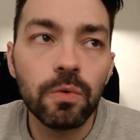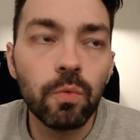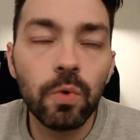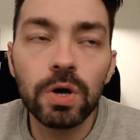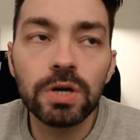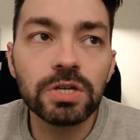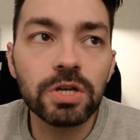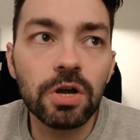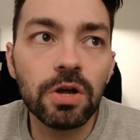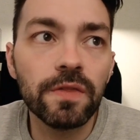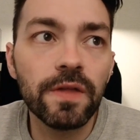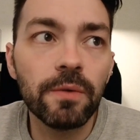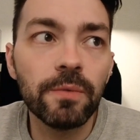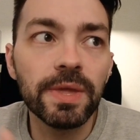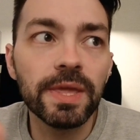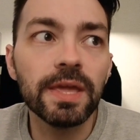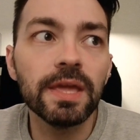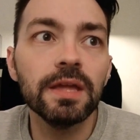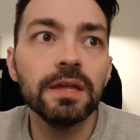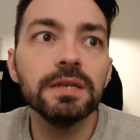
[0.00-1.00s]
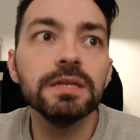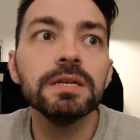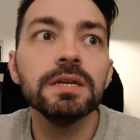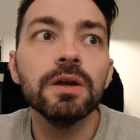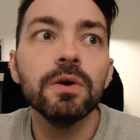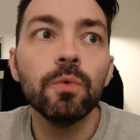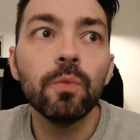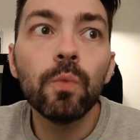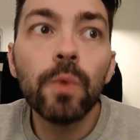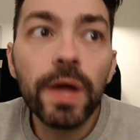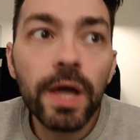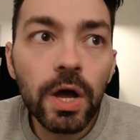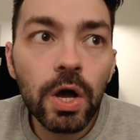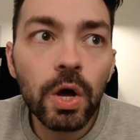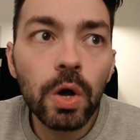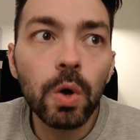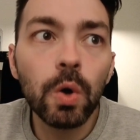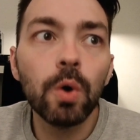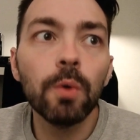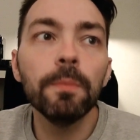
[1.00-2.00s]
worked all that weekend, went
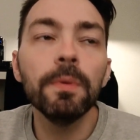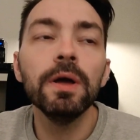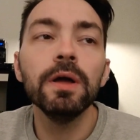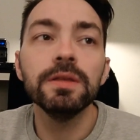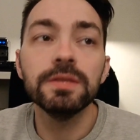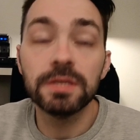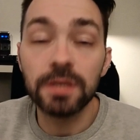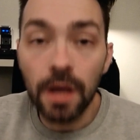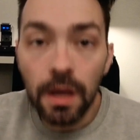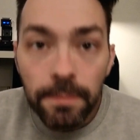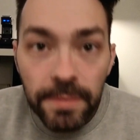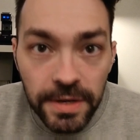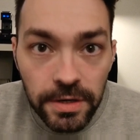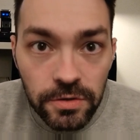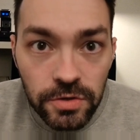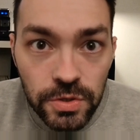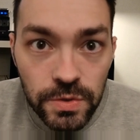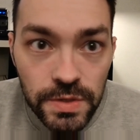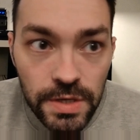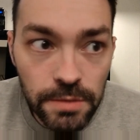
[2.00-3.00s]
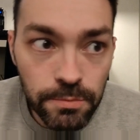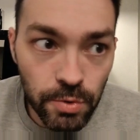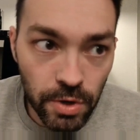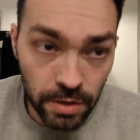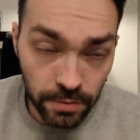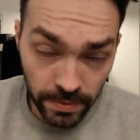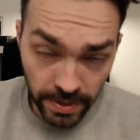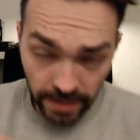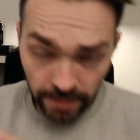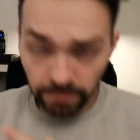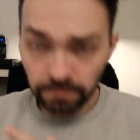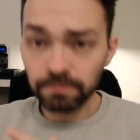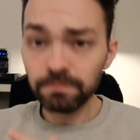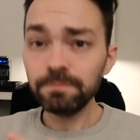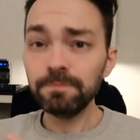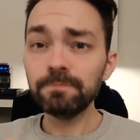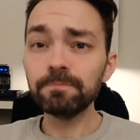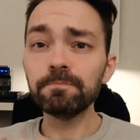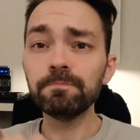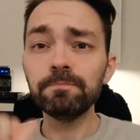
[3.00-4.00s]
home, saw Beetlejuice on Broadway
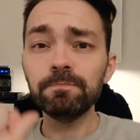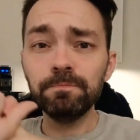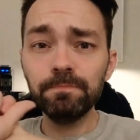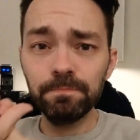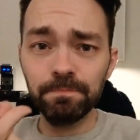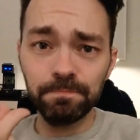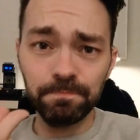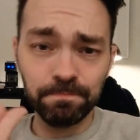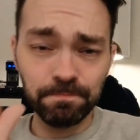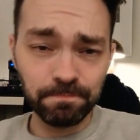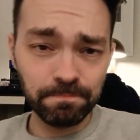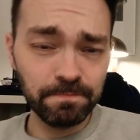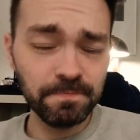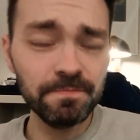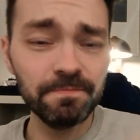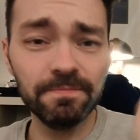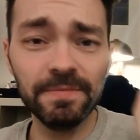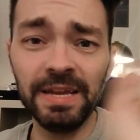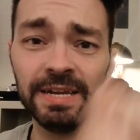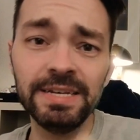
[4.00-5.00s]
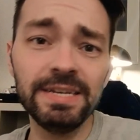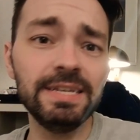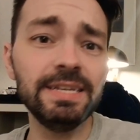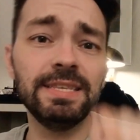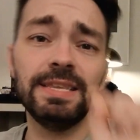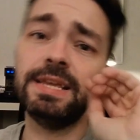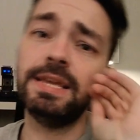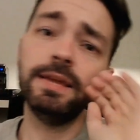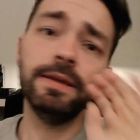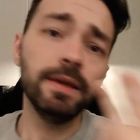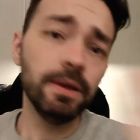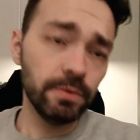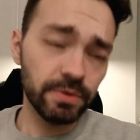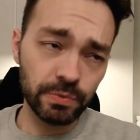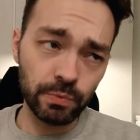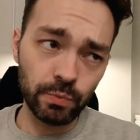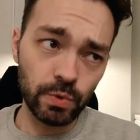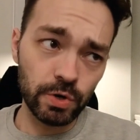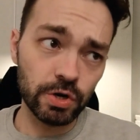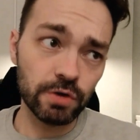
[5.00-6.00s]
in DC. It
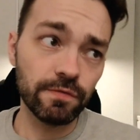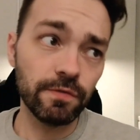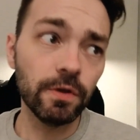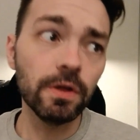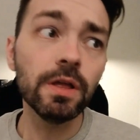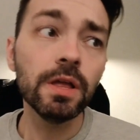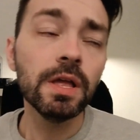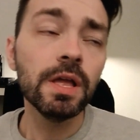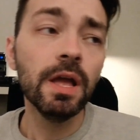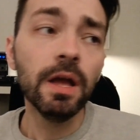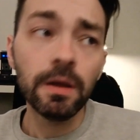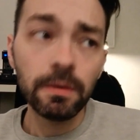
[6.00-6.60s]
was wonderful.